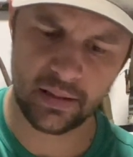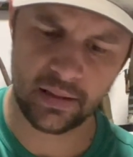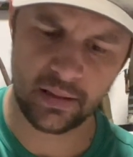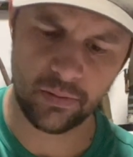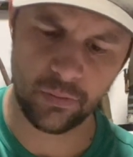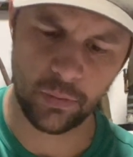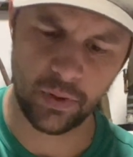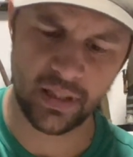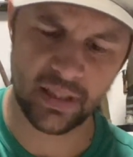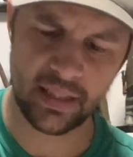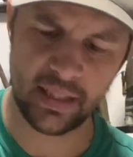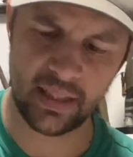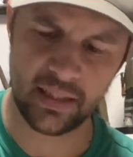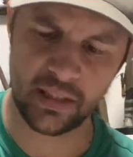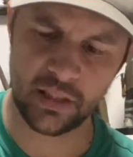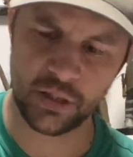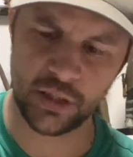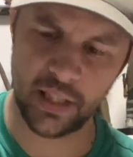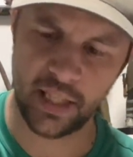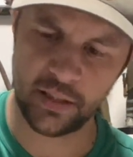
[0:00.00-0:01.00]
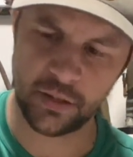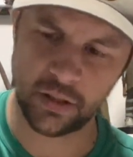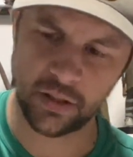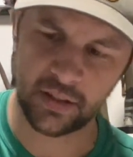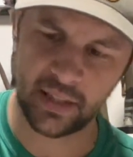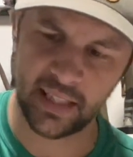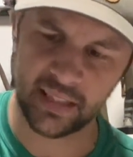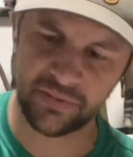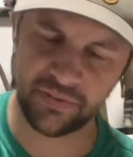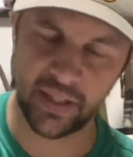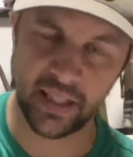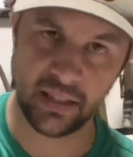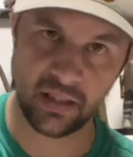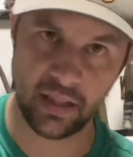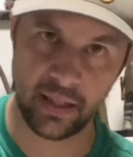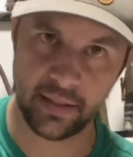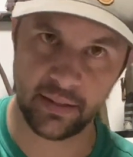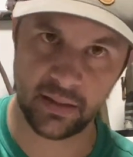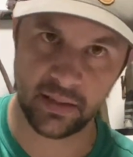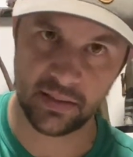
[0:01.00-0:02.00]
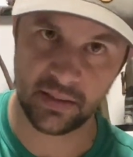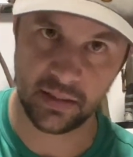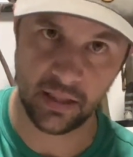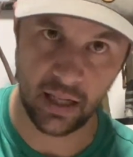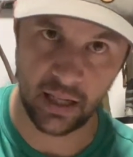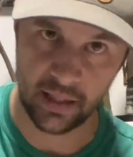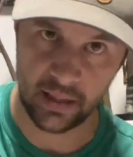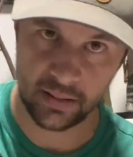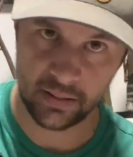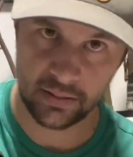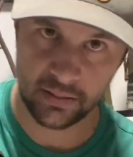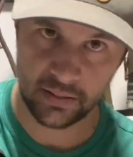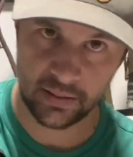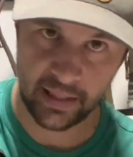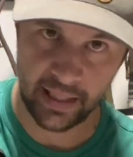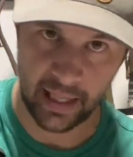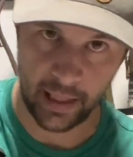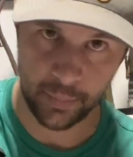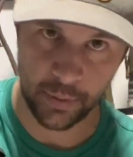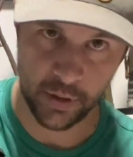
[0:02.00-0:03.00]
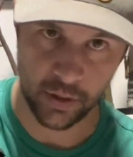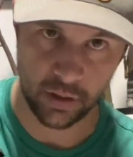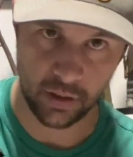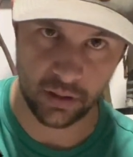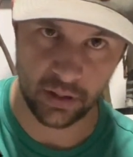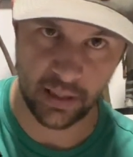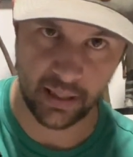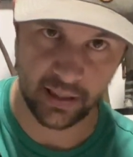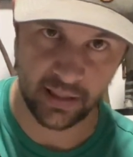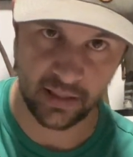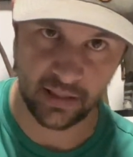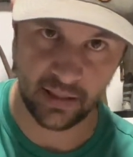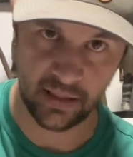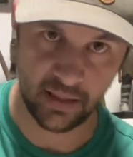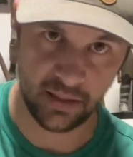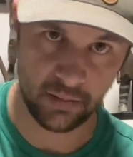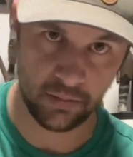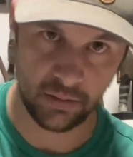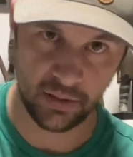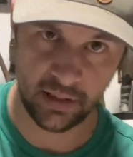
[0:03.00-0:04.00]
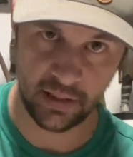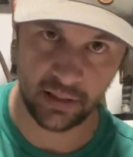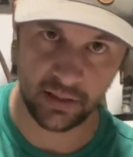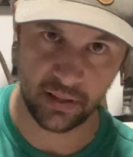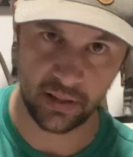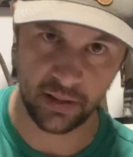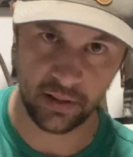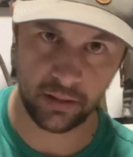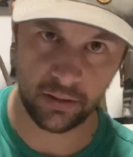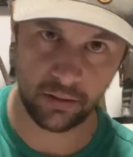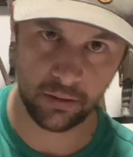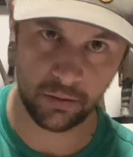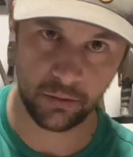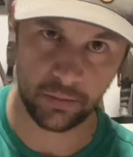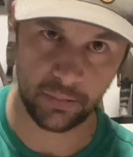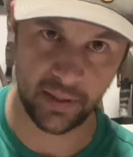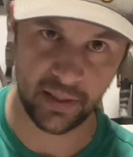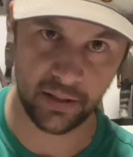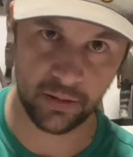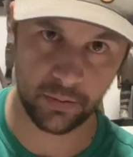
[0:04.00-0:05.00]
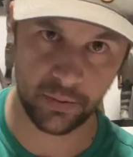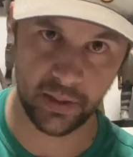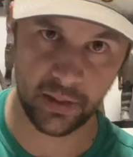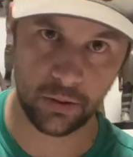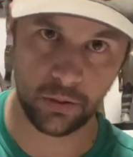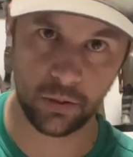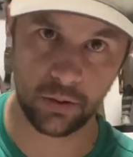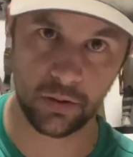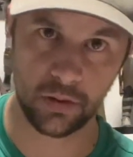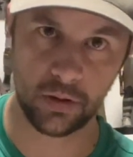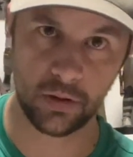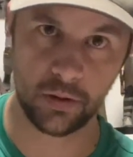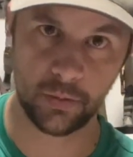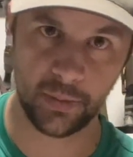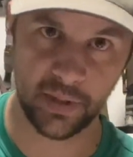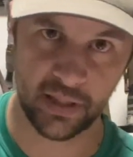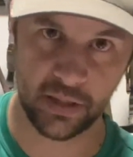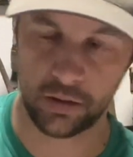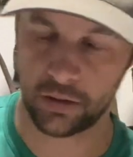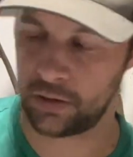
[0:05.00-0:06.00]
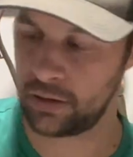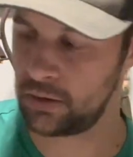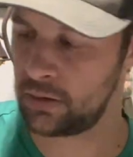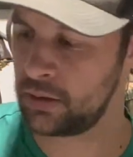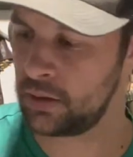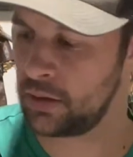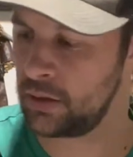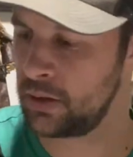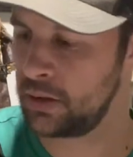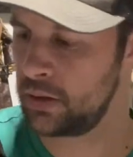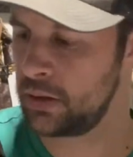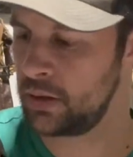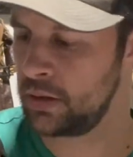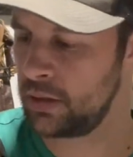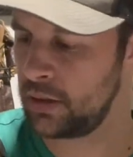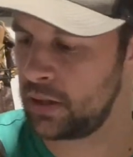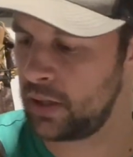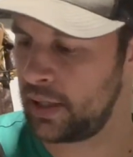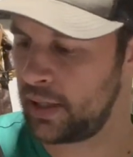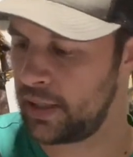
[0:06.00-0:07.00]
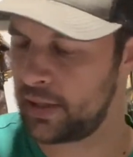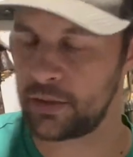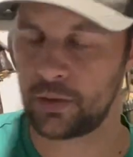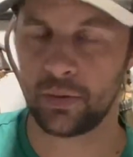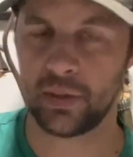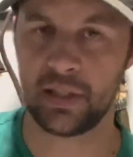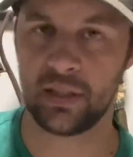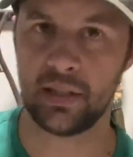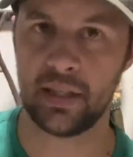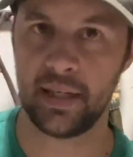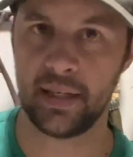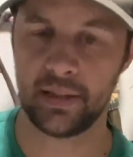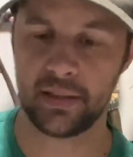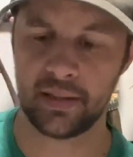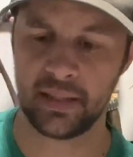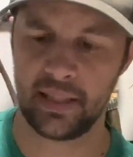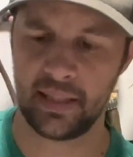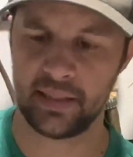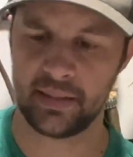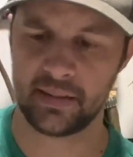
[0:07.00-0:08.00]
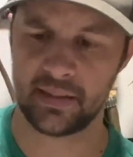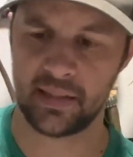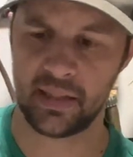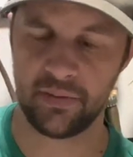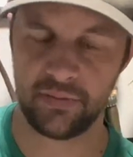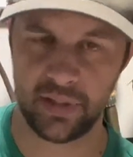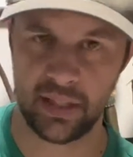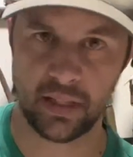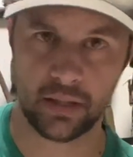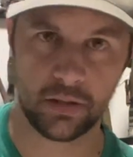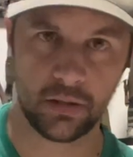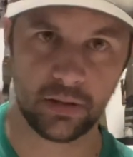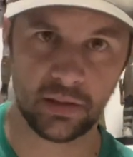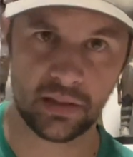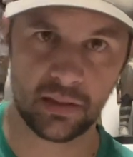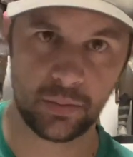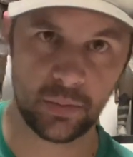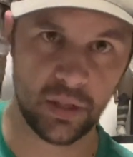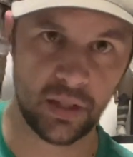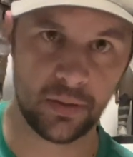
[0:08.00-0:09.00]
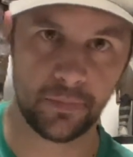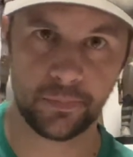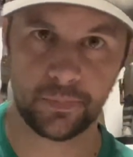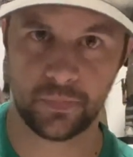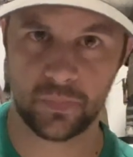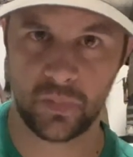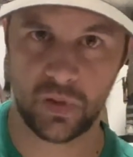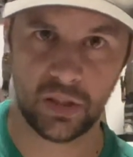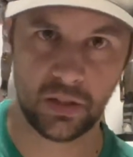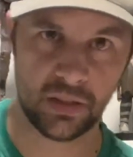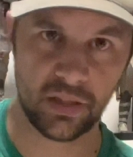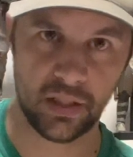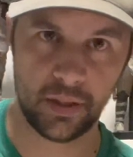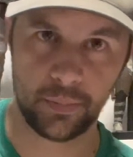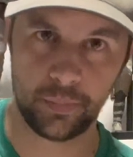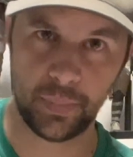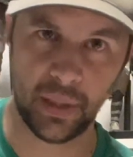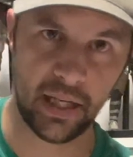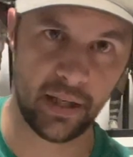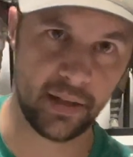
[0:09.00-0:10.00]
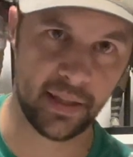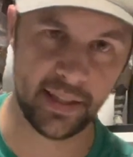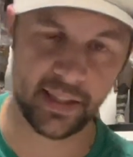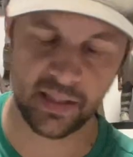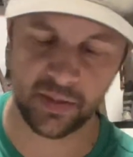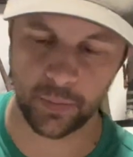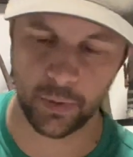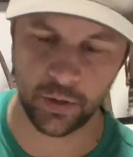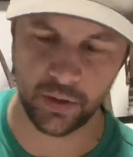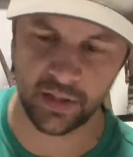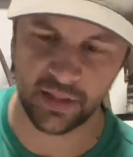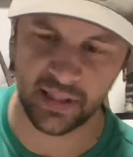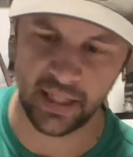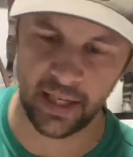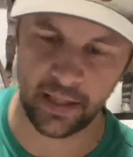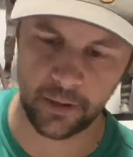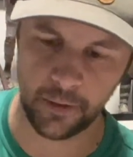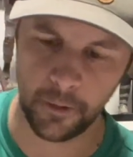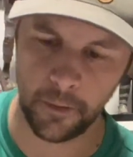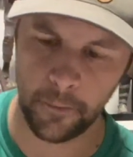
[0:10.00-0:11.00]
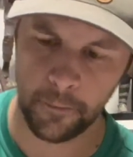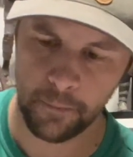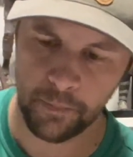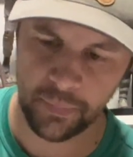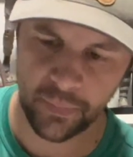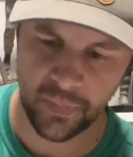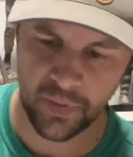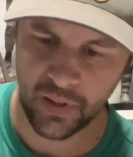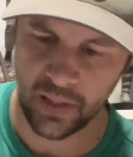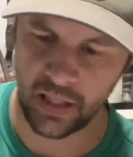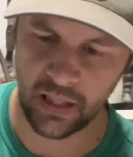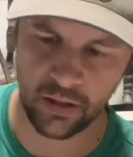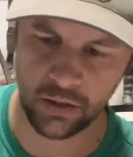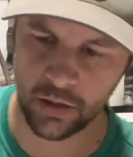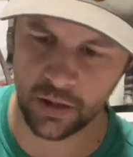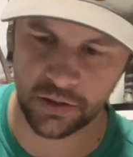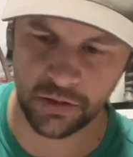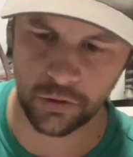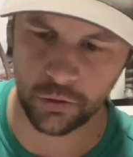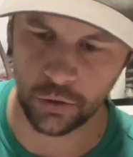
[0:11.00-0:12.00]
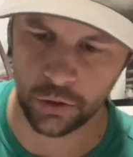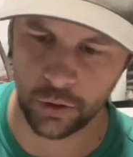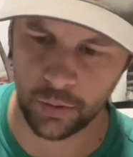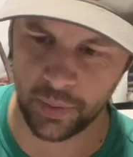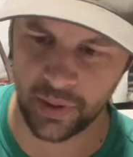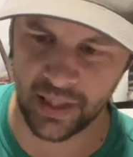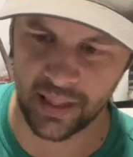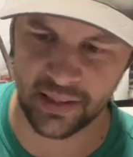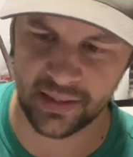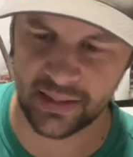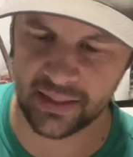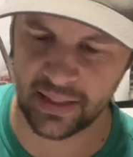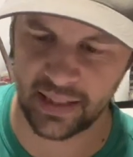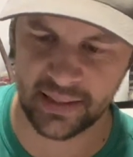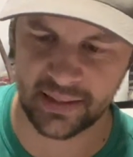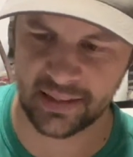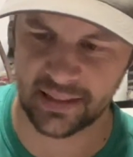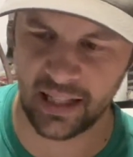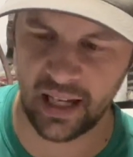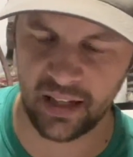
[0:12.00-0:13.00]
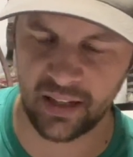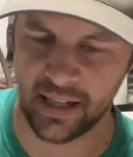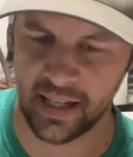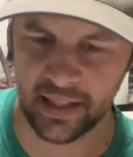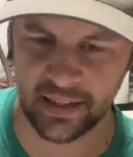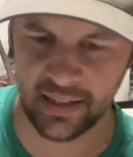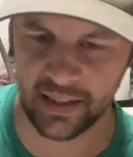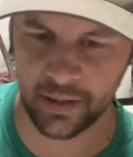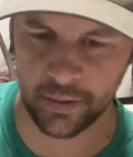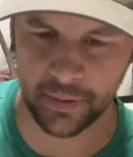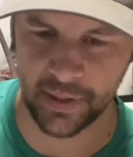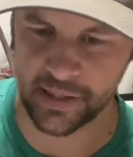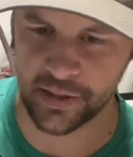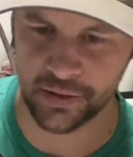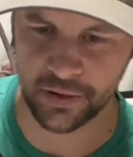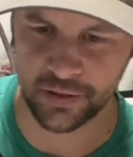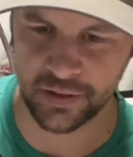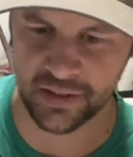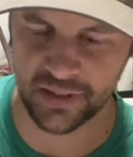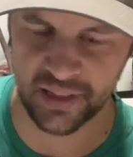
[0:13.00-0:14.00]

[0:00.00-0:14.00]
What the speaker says: One thing the G.I. Joe Classified line does not capture like it did in the 3 3/4 original toy line is the vehicles. But here's a Baroness motorcycle. It looks cool, but it's not like the originals.